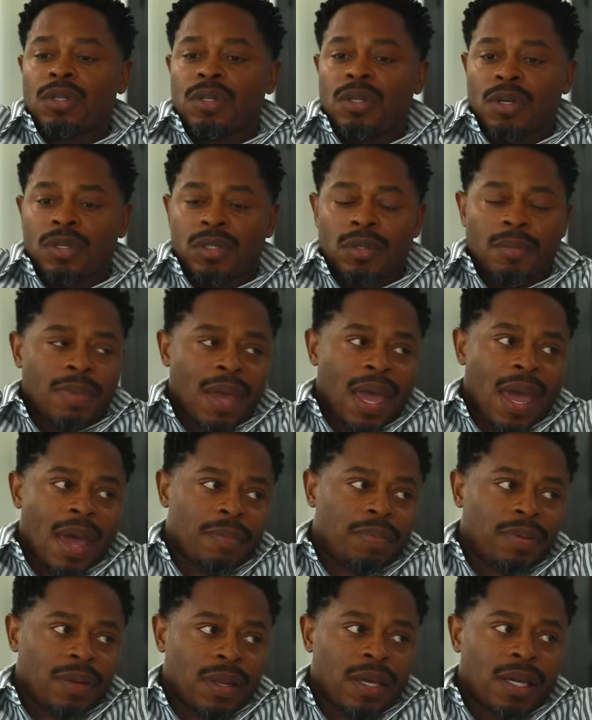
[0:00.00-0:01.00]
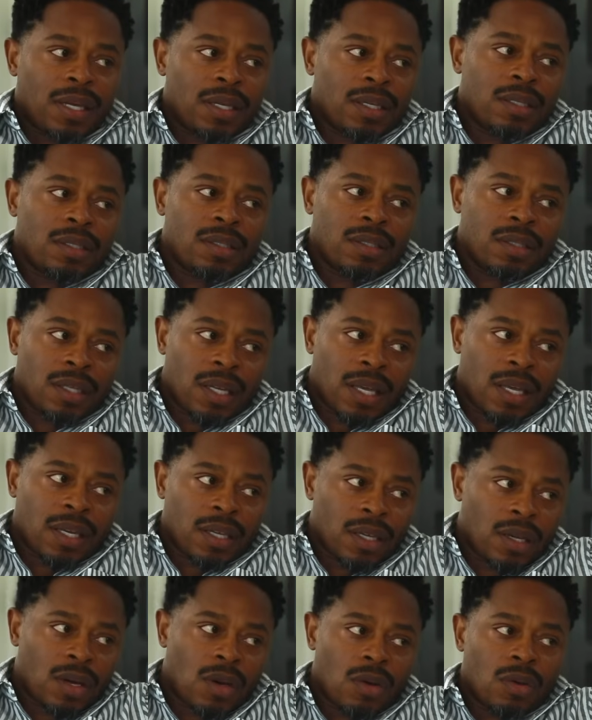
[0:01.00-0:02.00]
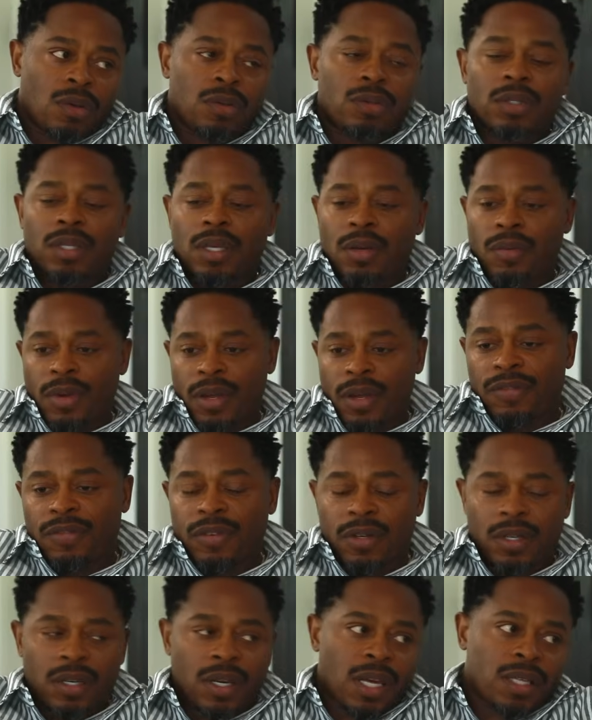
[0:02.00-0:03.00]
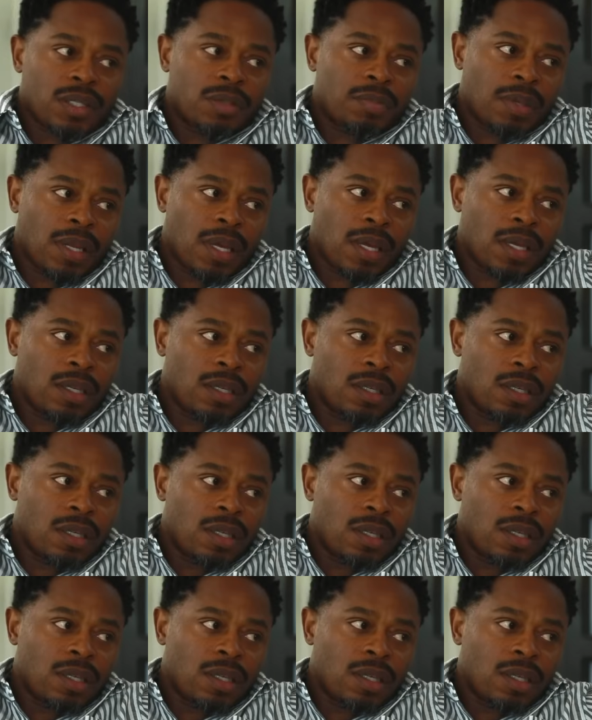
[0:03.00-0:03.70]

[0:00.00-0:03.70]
There's a bad play, you let it go, get for the next play.